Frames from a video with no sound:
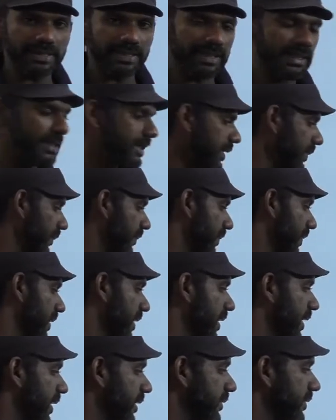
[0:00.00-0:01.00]
again.
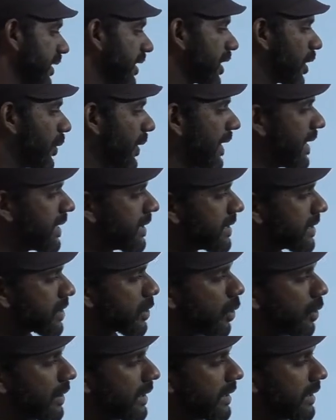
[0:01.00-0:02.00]
The queen
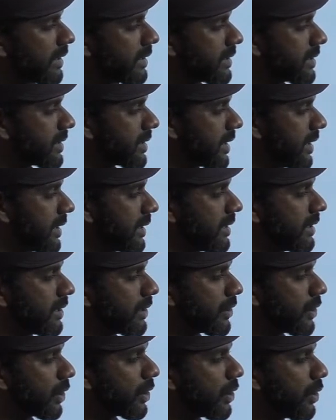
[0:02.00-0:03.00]
told her
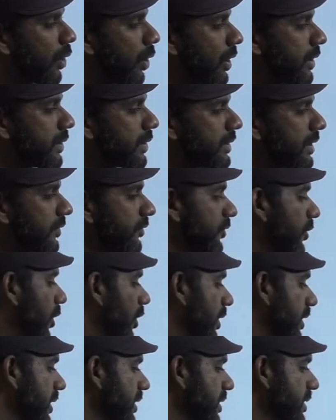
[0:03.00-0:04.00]
son to go to the
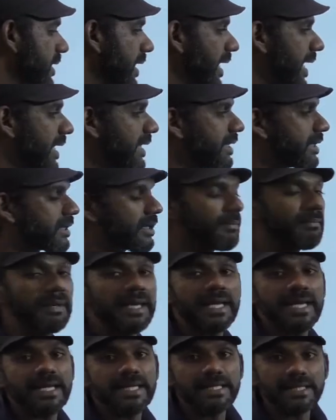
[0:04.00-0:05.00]
forest and
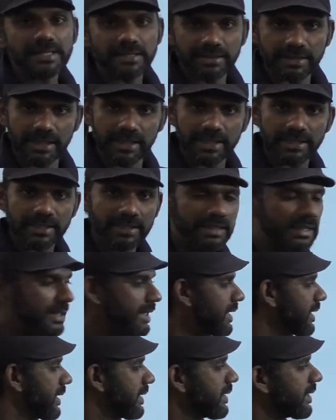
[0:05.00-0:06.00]
remained there.
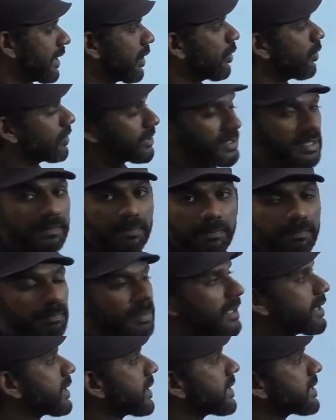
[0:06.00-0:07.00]
Now,
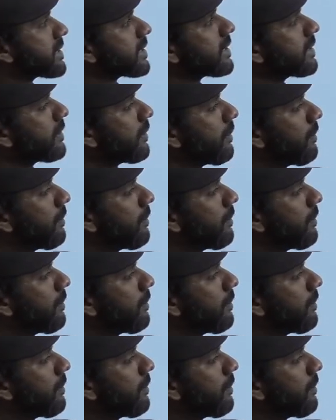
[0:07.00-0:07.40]
simple reason,